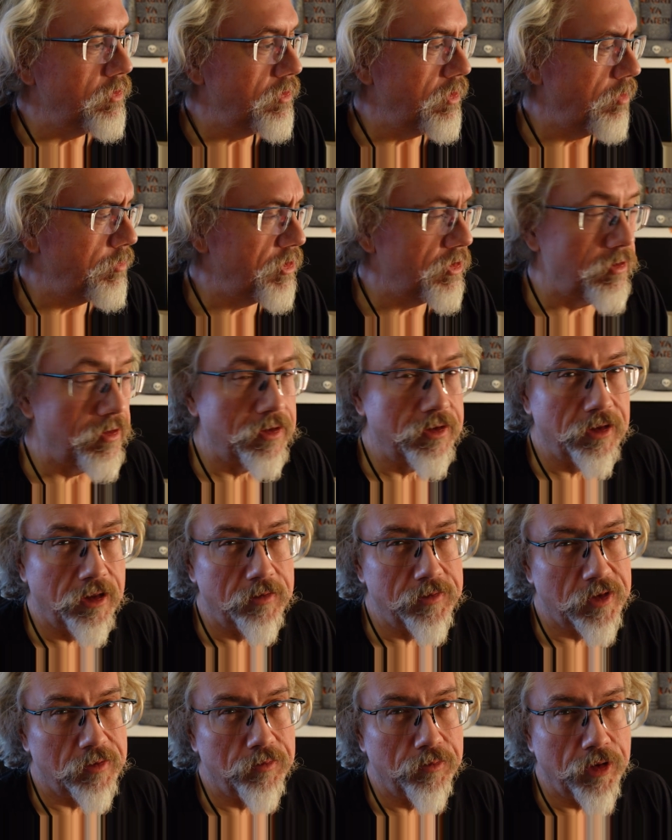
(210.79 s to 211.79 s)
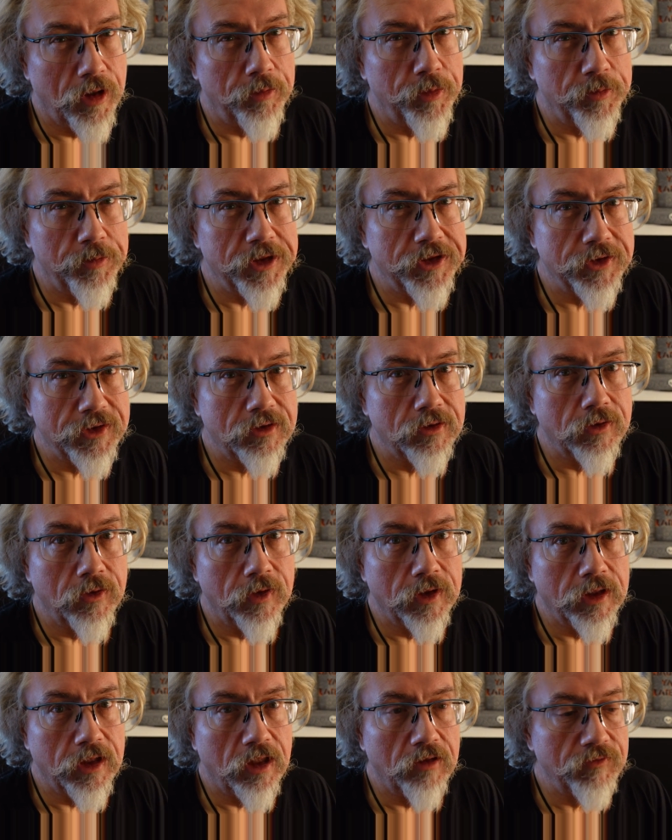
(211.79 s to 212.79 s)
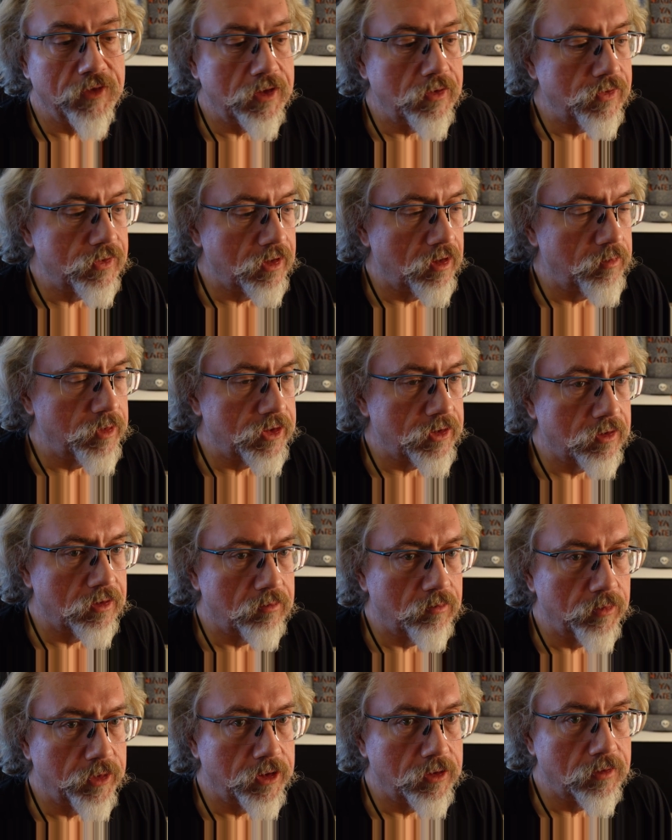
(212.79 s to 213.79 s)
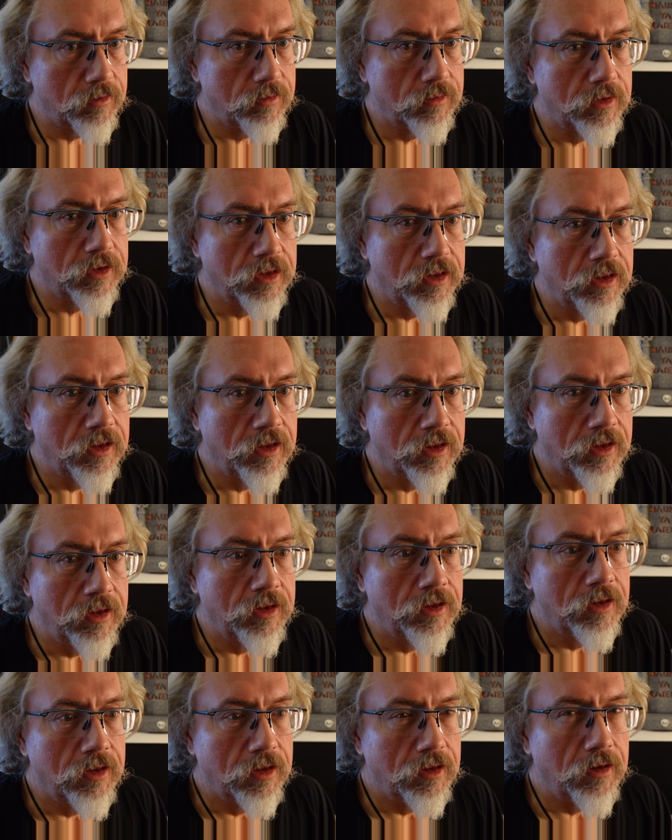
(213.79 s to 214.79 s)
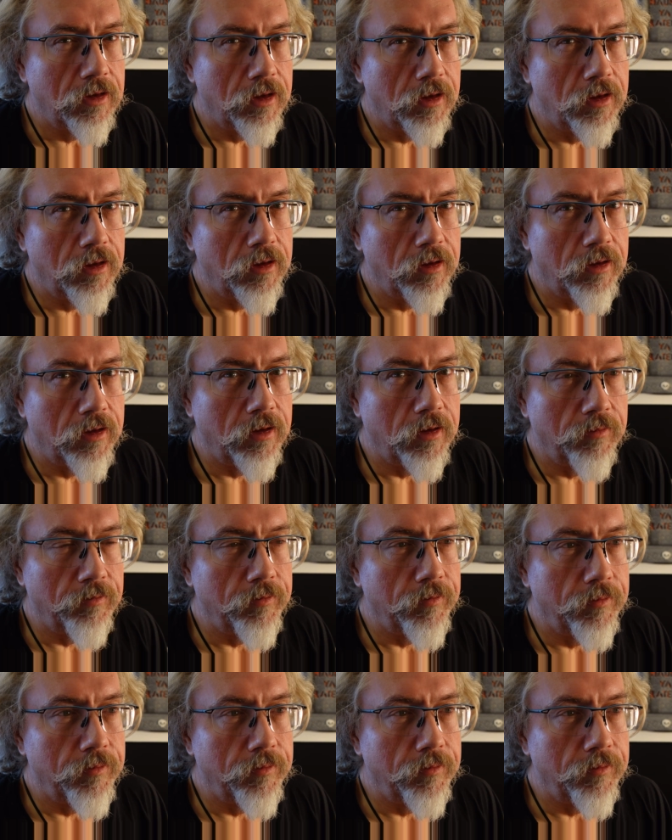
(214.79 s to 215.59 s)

I mean, there are times I'm probably still going to have to use Amazon, but uh,